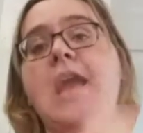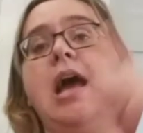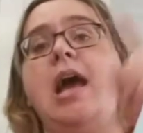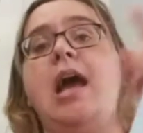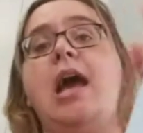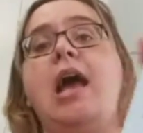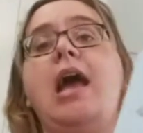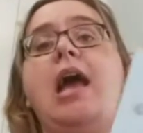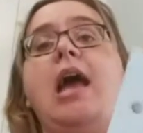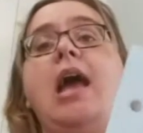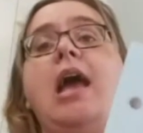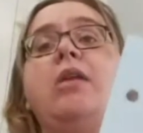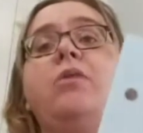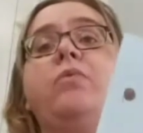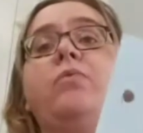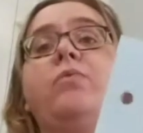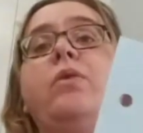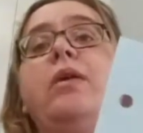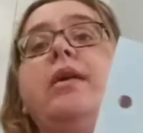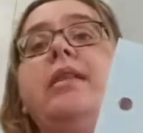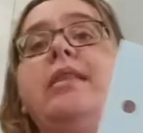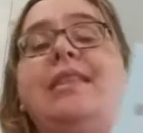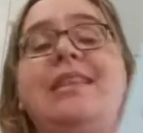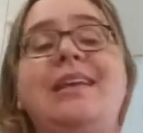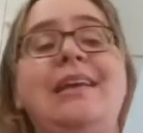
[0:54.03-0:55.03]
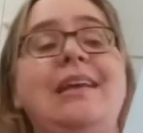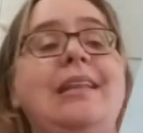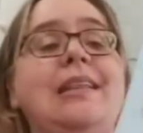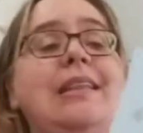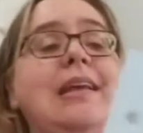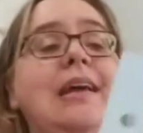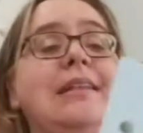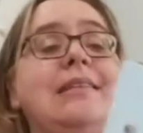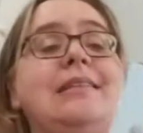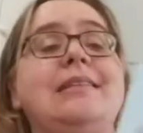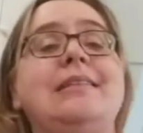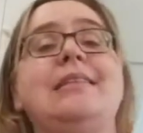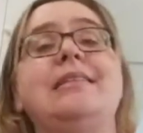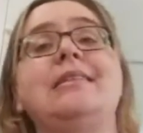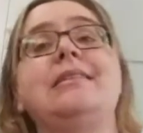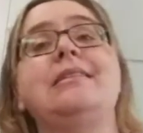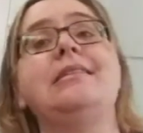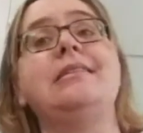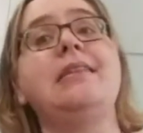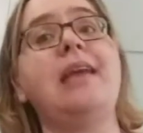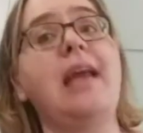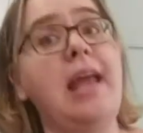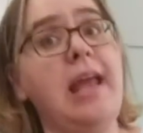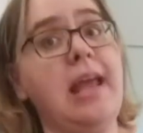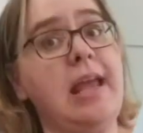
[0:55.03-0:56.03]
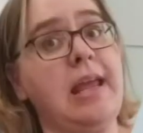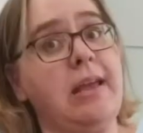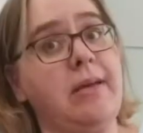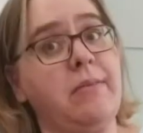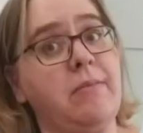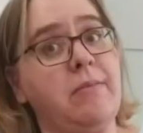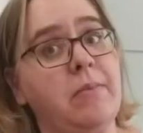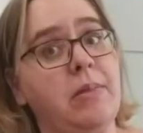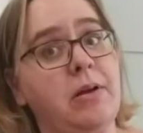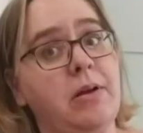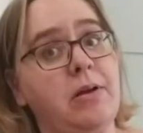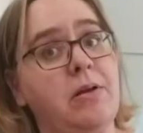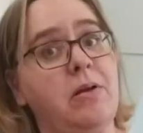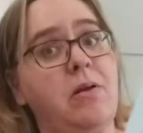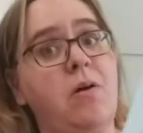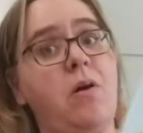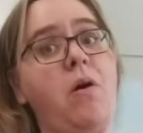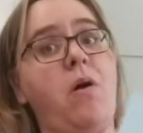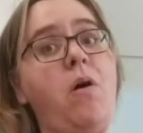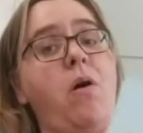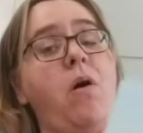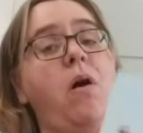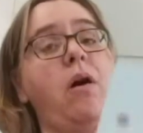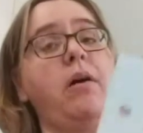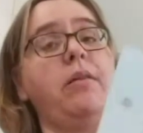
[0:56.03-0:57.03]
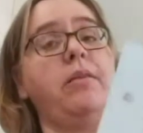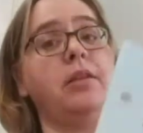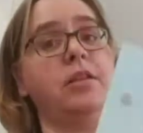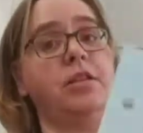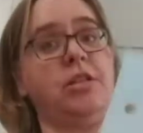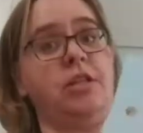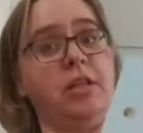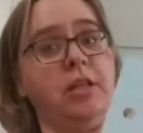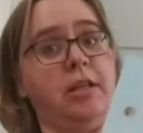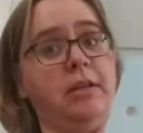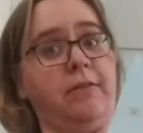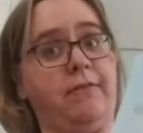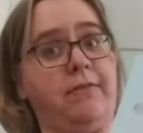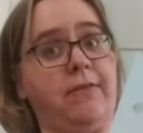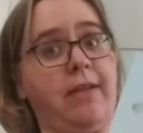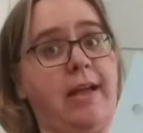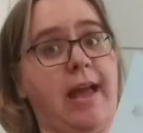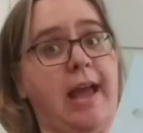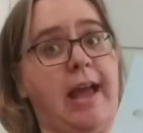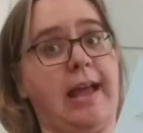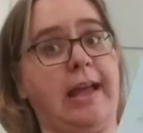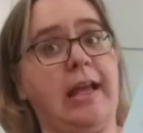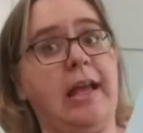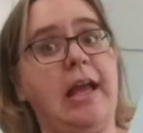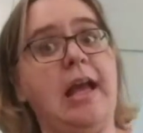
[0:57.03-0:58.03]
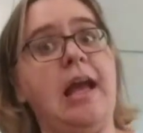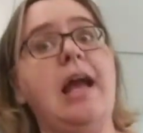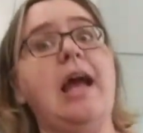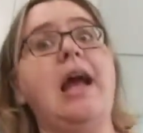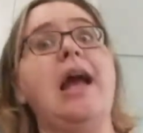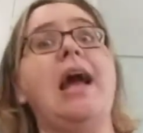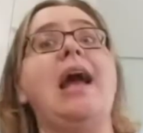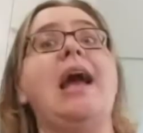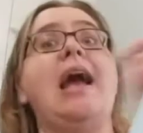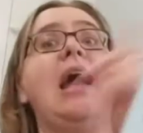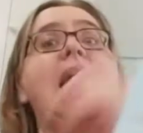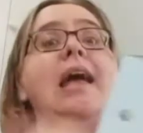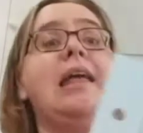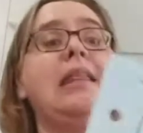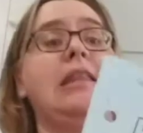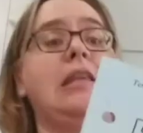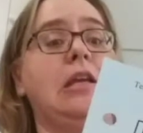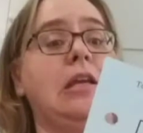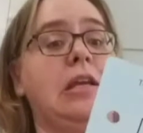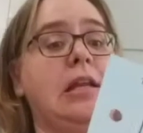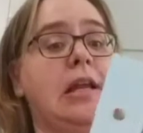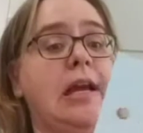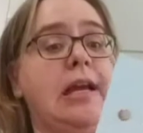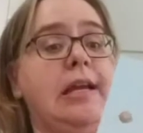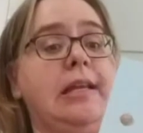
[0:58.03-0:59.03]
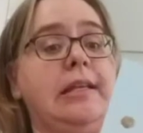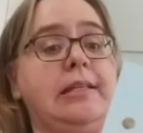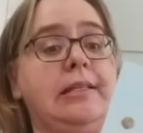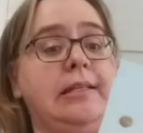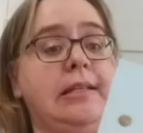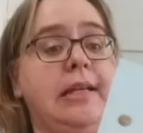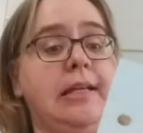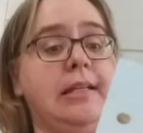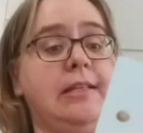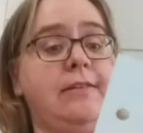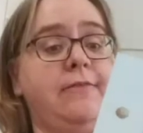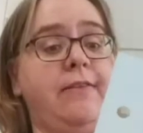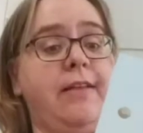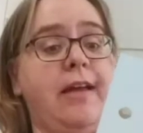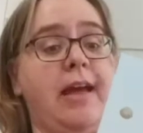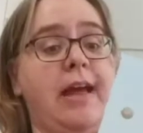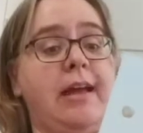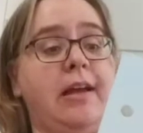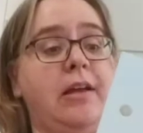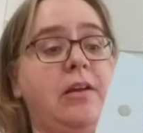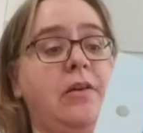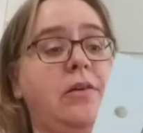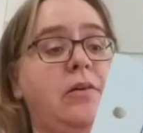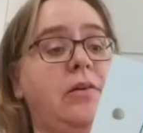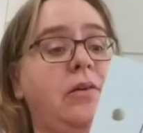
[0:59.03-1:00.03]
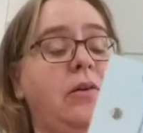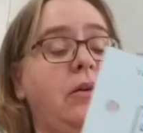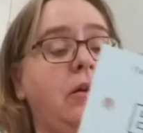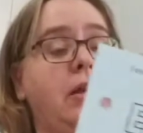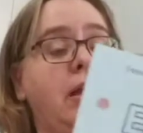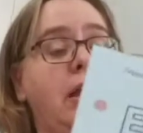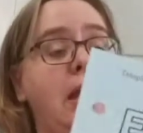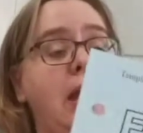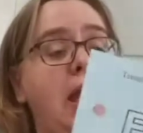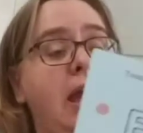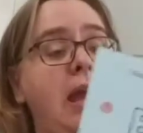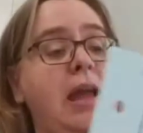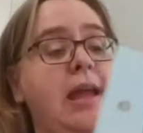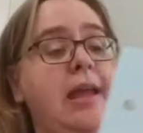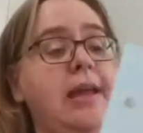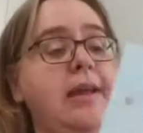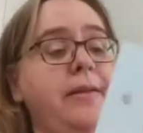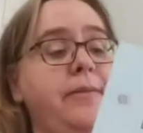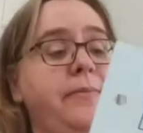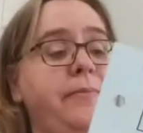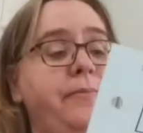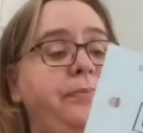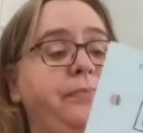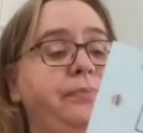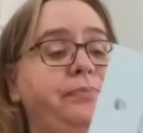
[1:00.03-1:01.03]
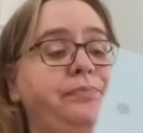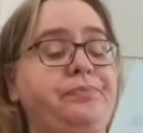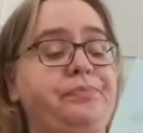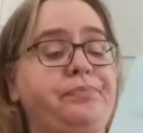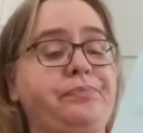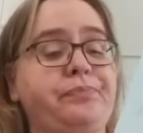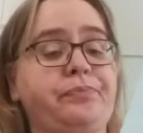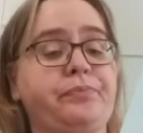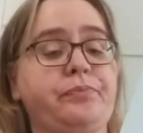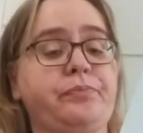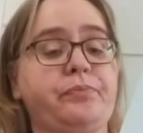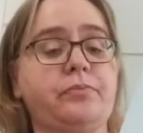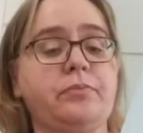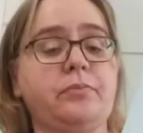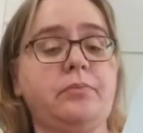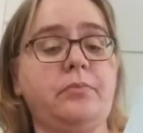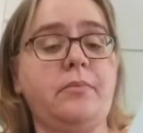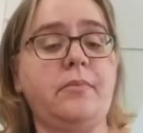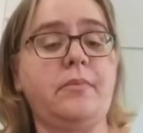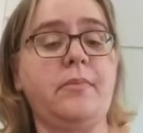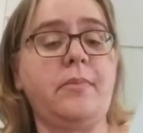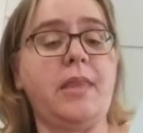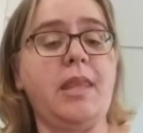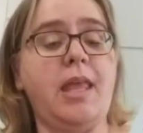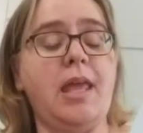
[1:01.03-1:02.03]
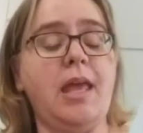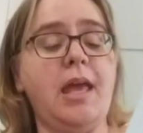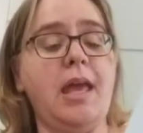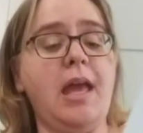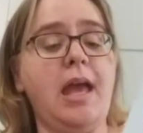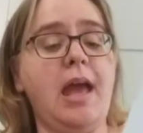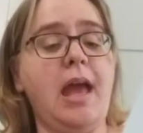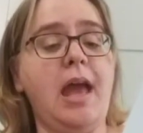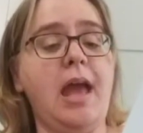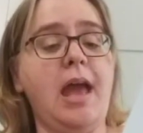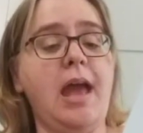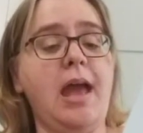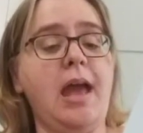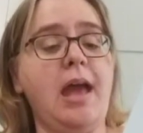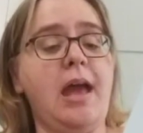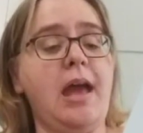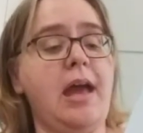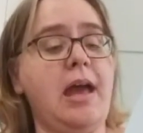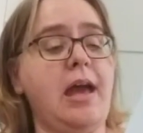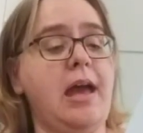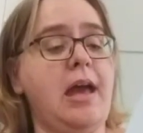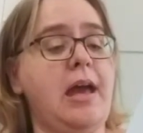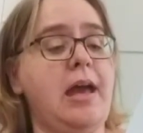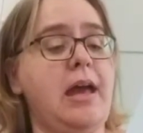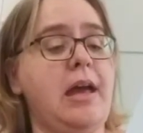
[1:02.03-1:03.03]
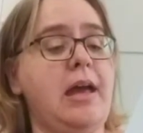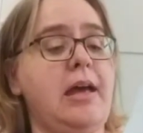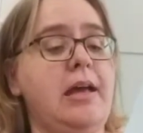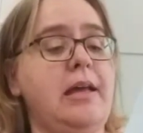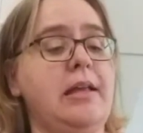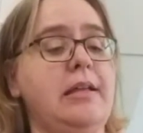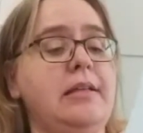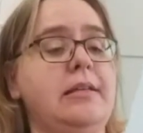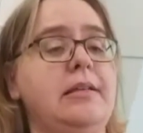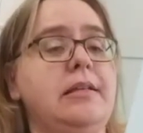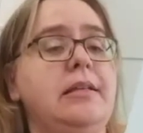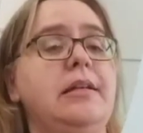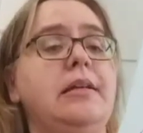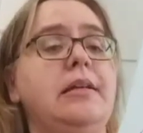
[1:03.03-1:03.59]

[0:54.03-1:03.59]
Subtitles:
and one thing that's the same on the Chile flag and the United States flag, okay? And